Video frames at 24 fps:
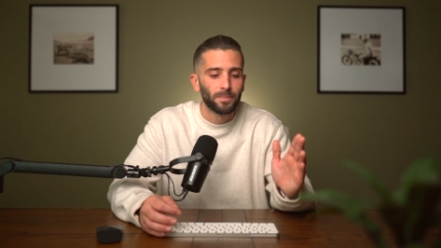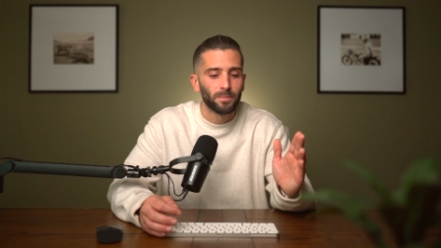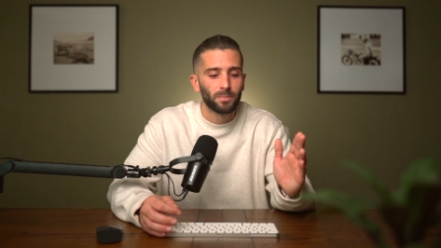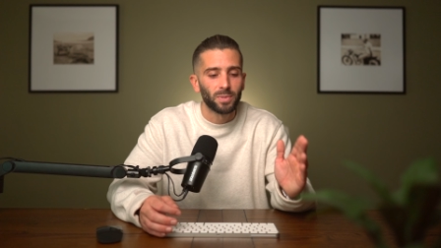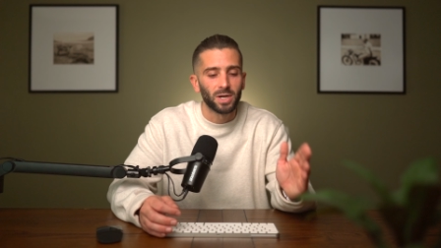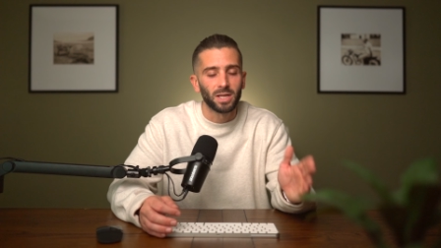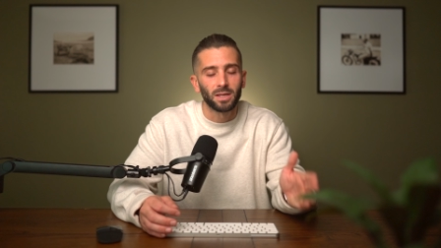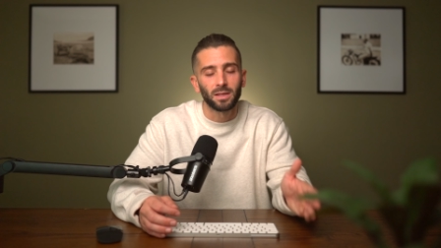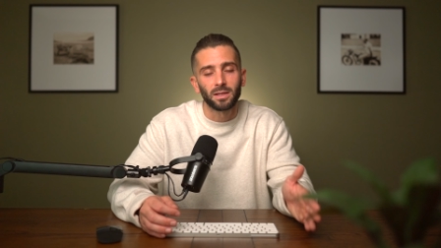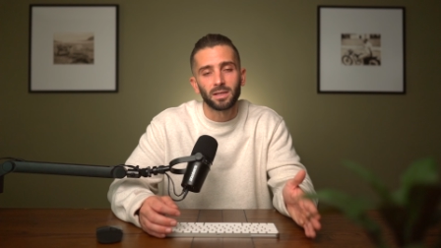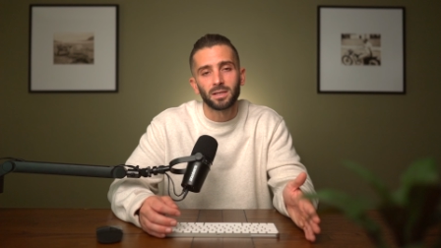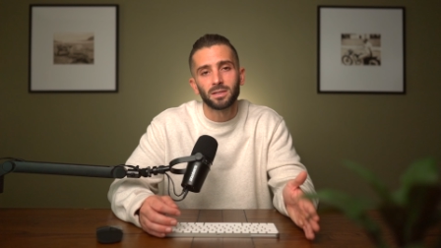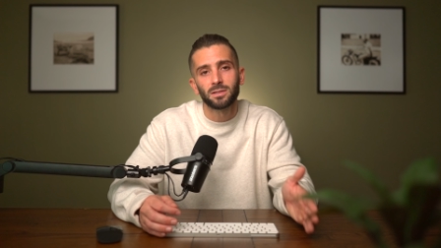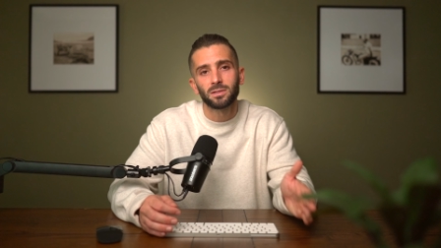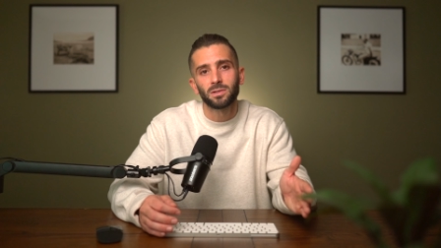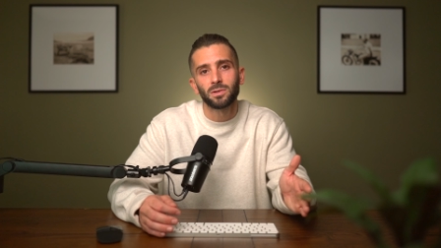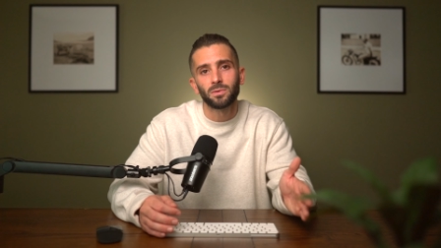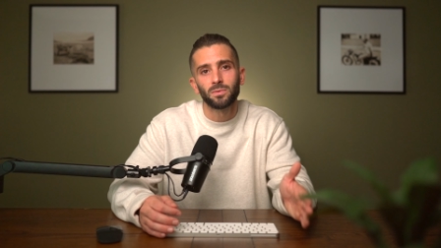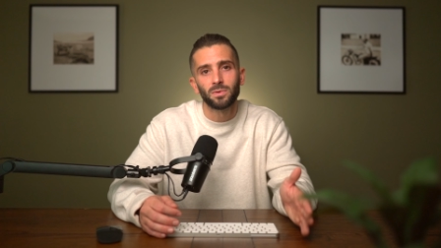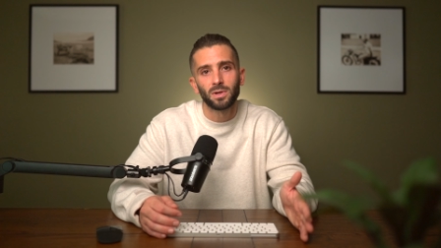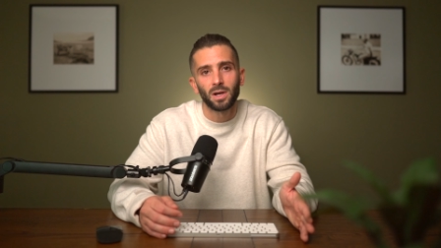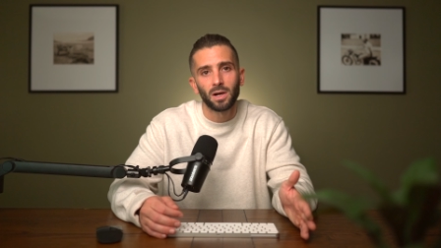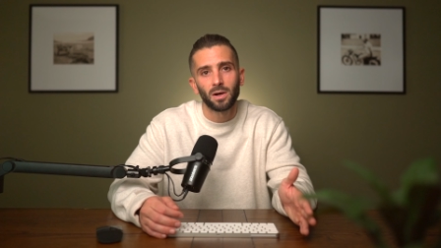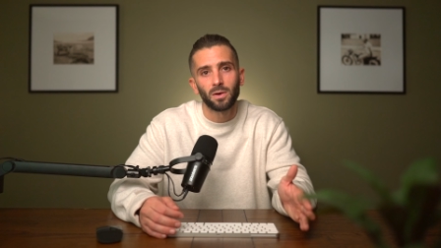but at least
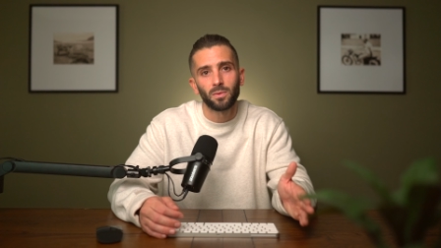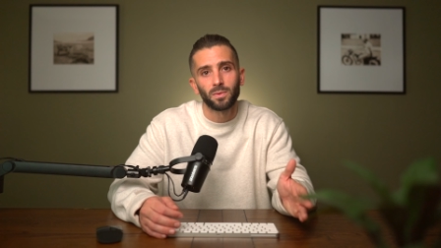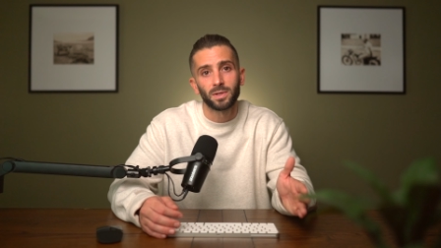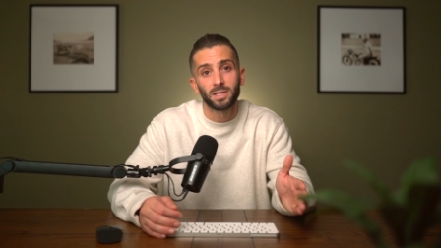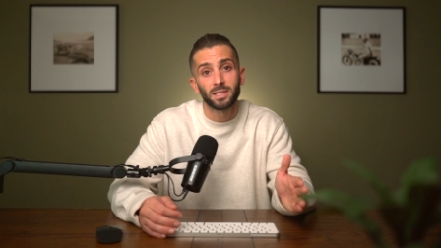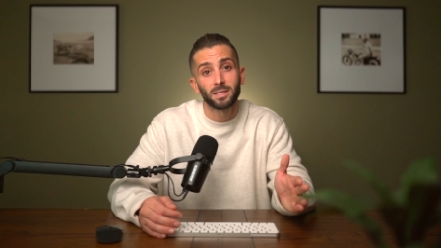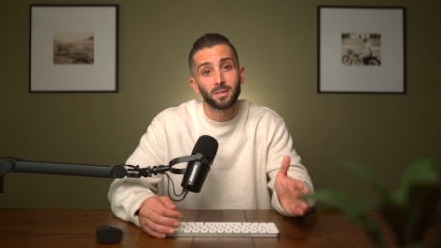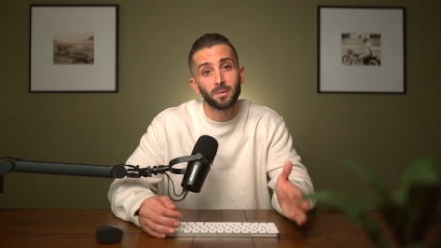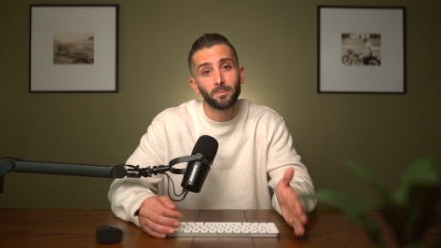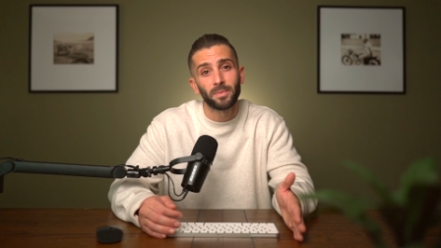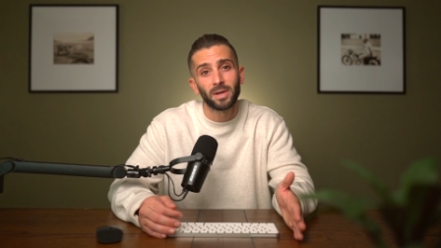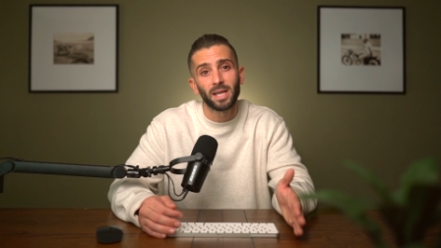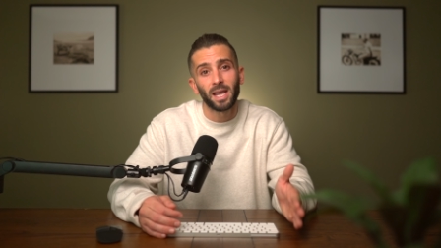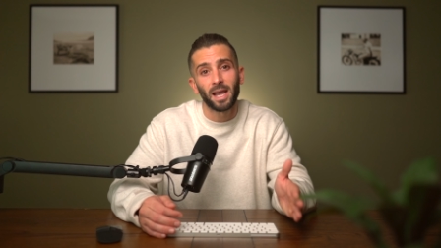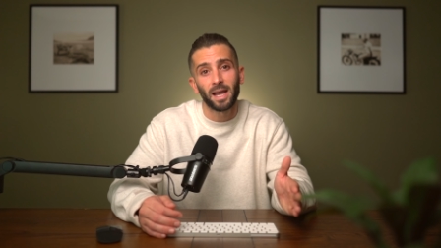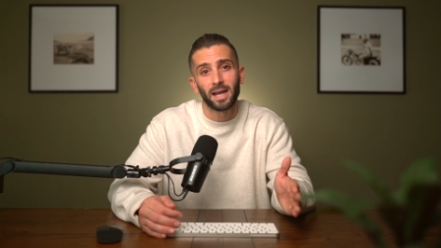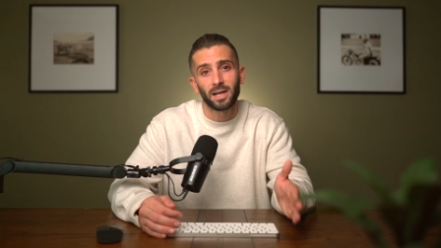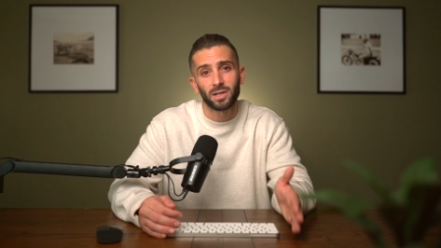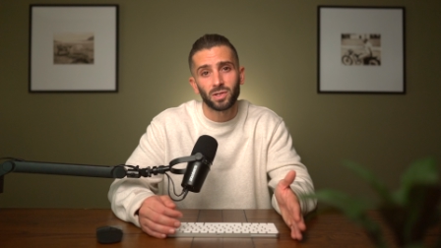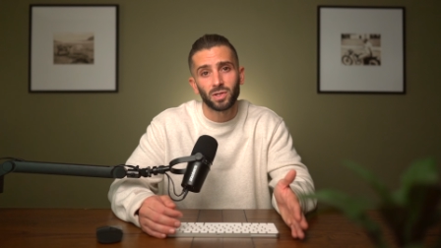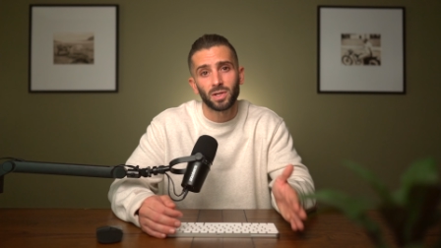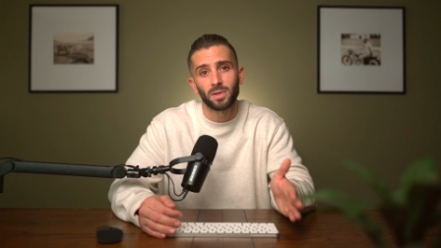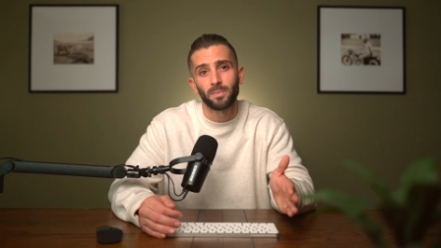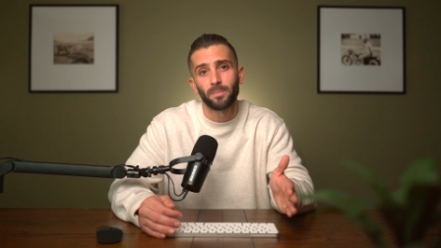you know when somebody
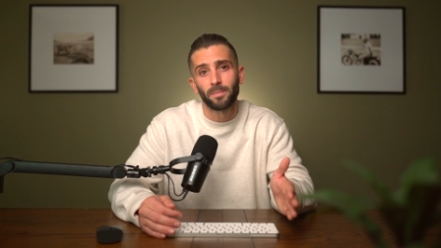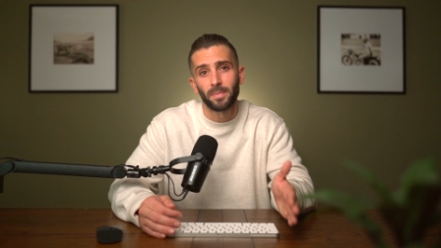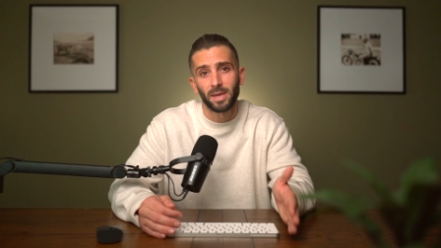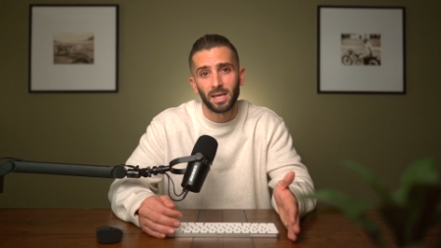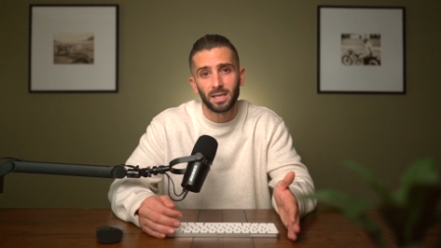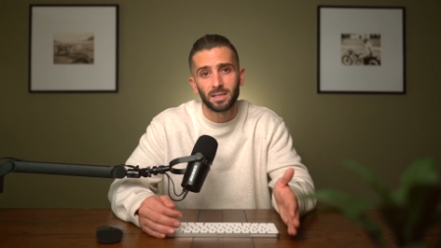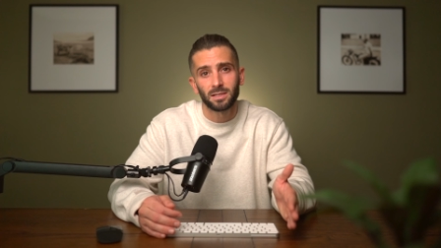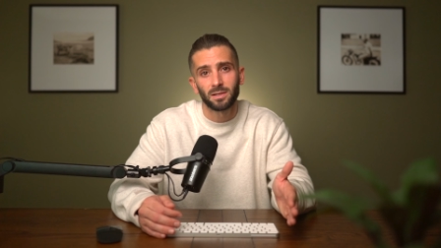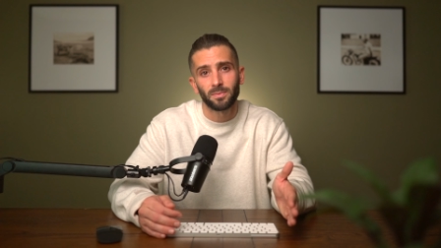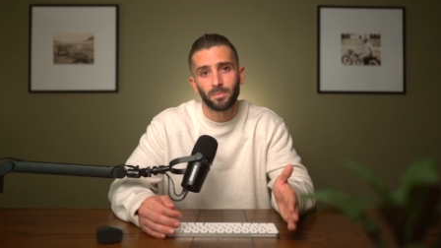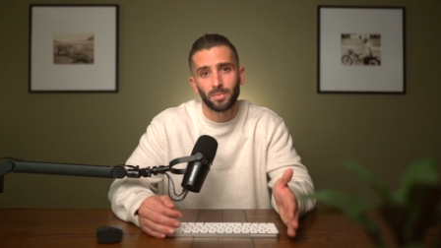actually makes